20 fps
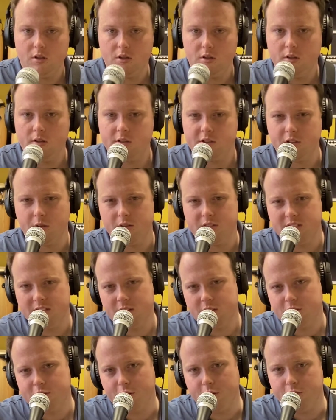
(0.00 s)
So it's in
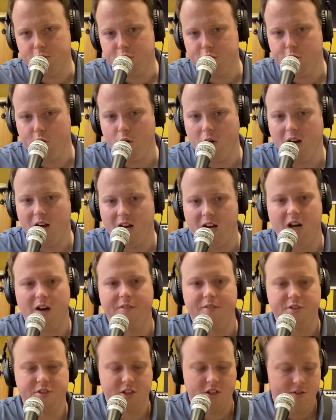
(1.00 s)
sort of two
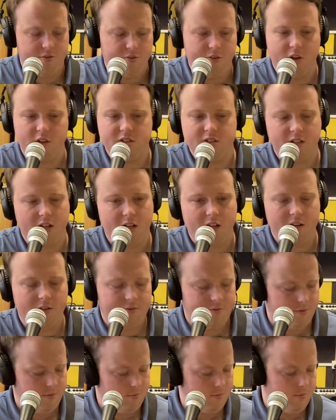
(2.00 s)
halves. So the first
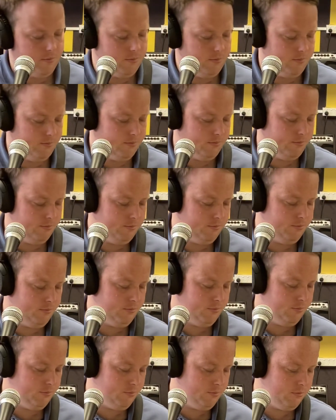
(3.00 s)
half,
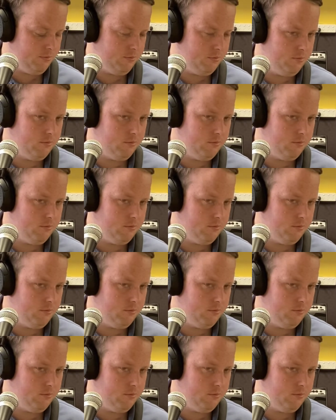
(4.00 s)
and